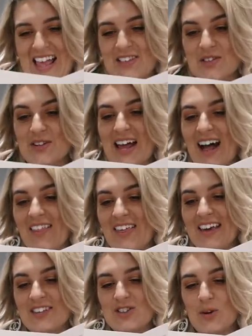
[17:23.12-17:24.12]
So now
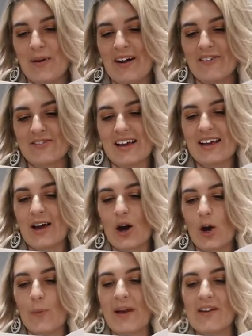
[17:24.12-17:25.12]
that it's your birthday, I
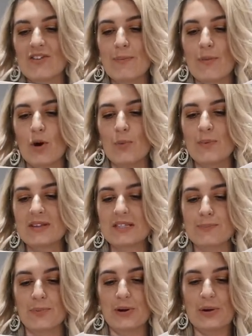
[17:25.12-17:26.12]
hope every
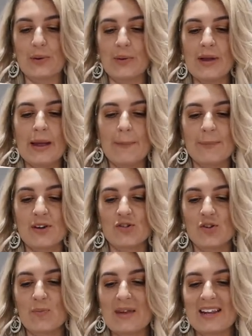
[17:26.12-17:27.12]
moment's brill,
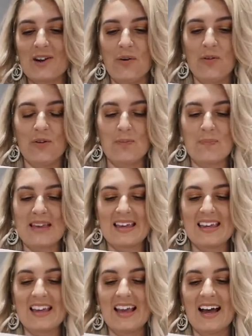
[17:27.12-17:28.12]
because you mean a lot to
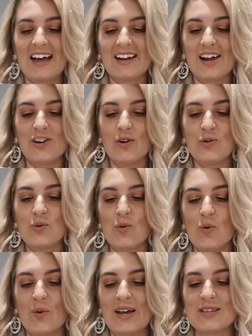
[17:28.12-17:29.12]
me, and I know you
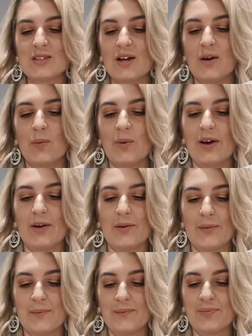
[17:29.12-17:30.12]
always
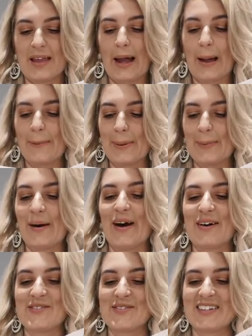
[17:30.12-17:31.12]
will. Happy
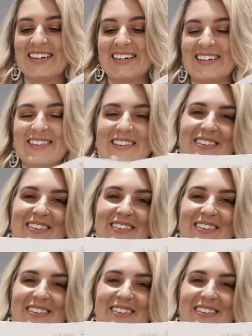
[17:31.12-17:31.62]
birthday.